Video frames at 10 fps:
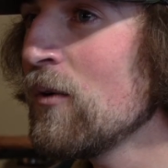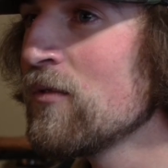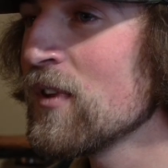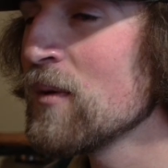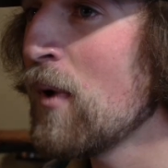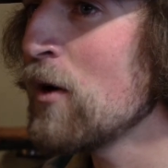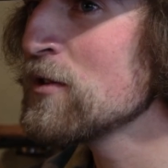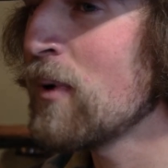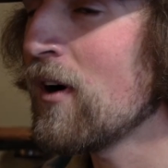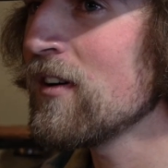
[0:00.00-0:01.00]
for the
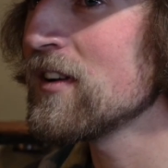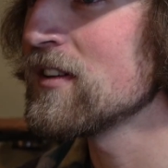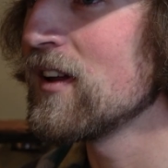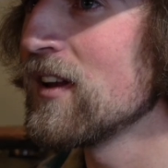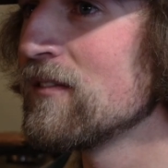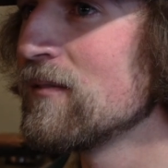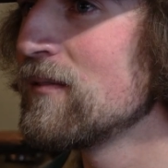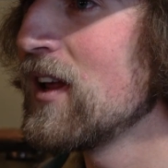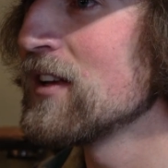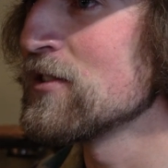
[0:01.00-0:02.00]
most part,
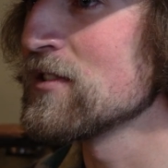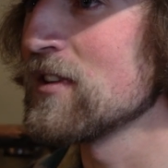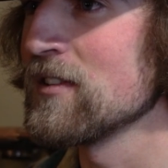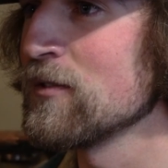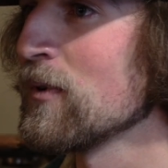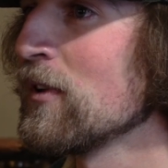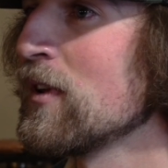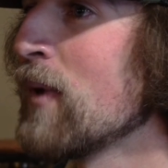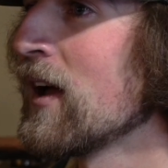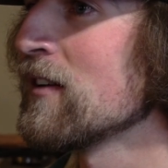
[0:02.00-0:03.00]
it just doesn't really
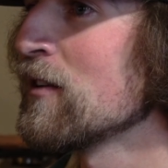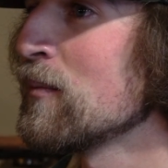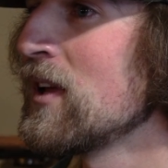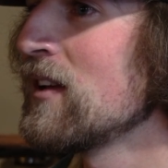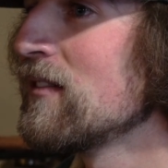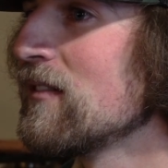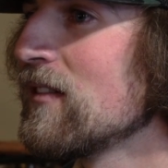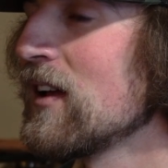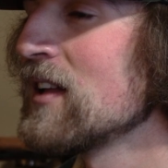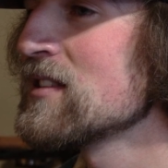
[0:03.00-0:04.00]
matter to me. Mm-hmm.
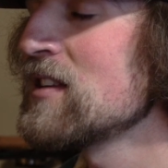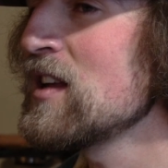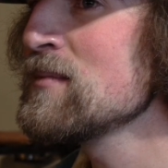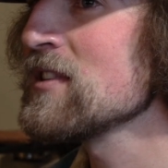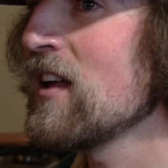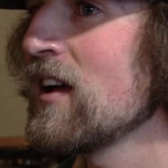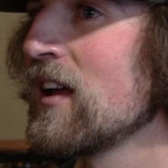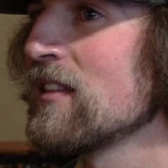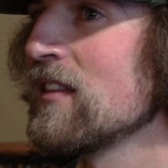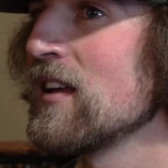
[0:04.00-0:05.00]
It seems
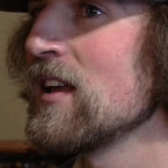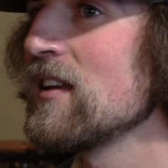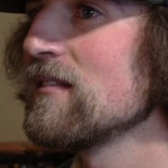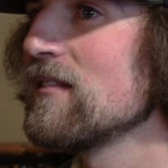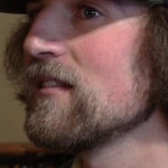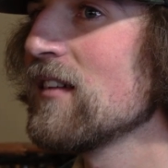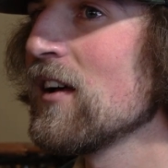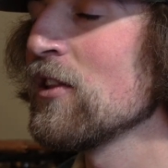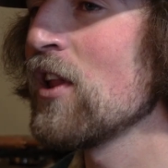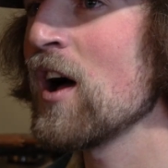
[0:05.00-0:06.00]
like a
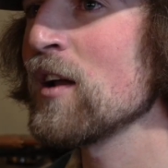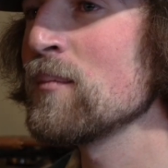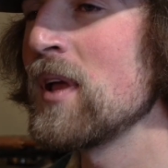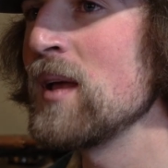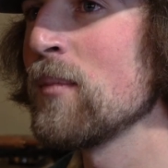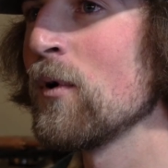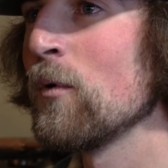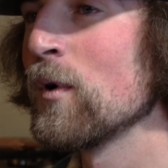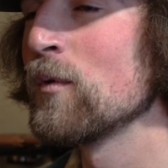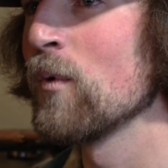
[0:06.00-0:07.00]
lot of
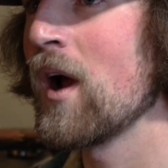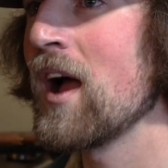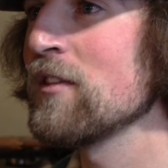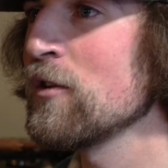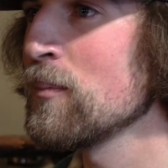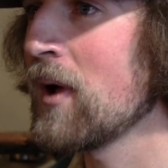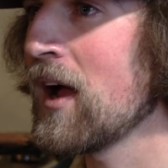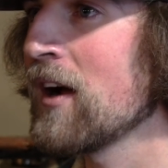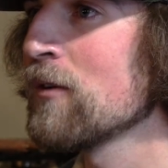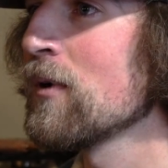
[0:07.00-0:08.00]
people would rather
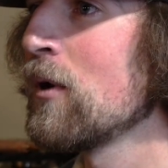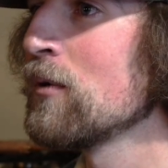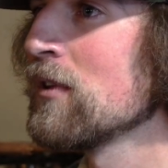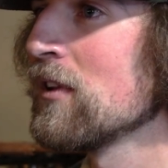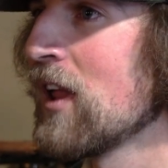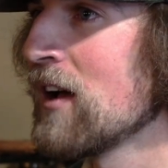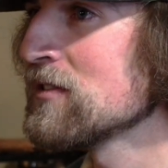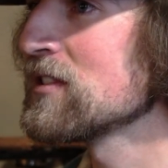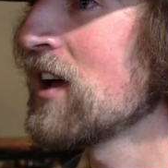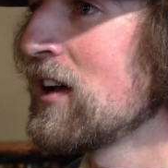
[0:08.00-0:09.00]
back row the left
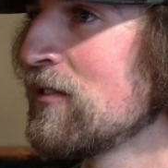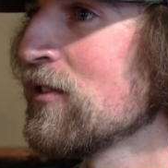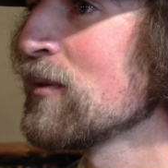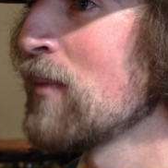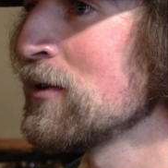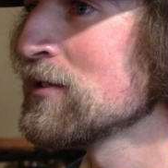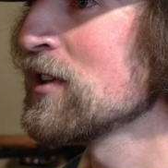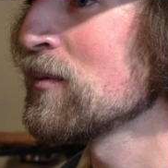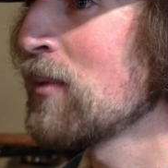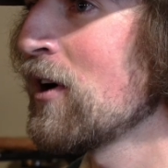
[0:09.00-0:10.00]
side for most of
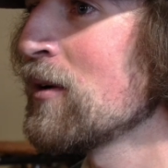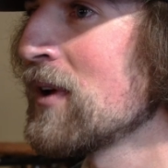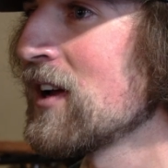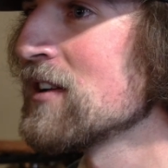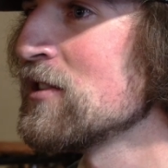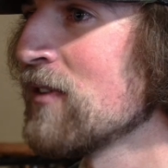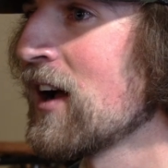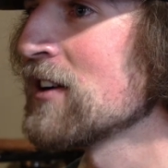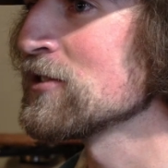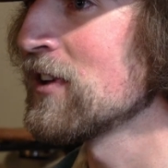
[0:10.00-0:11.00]
the part because you've
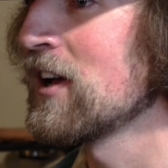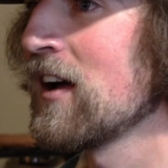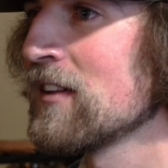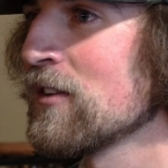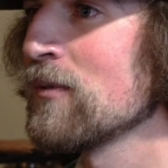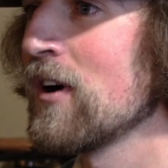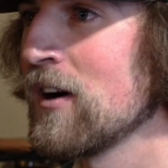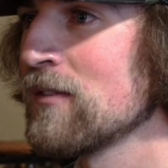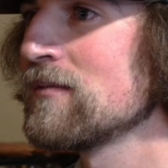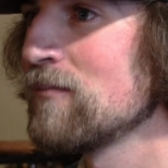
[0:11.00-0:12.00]
actually got the
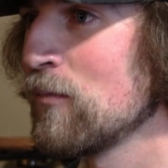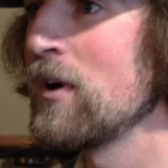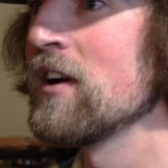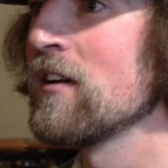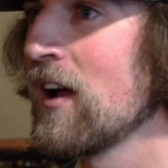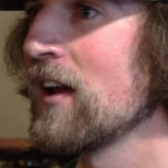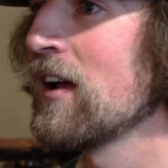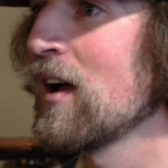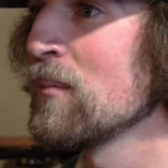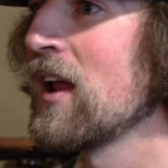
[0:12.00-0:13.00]
rock weir kind of
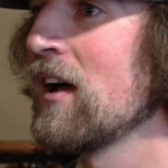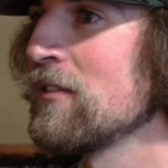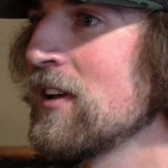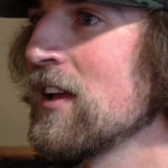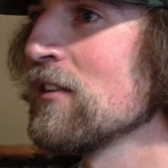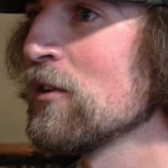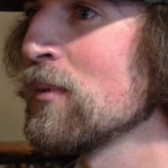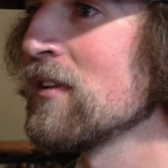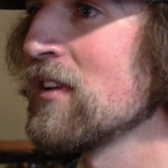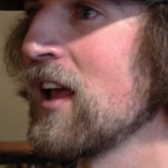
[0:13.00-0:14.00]
coming out and you get a little
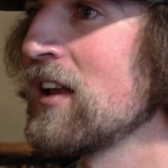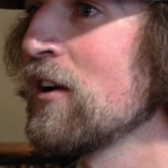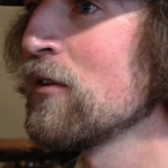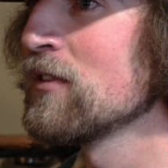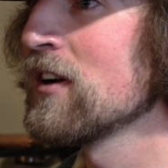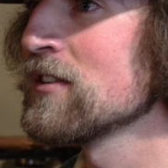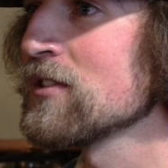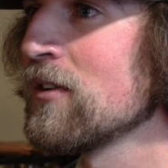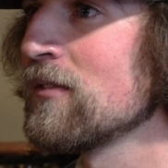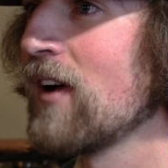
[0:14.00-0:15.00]
bit of an eddy over there.
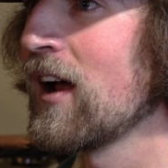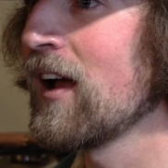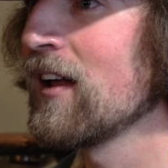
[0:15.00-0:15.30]
So I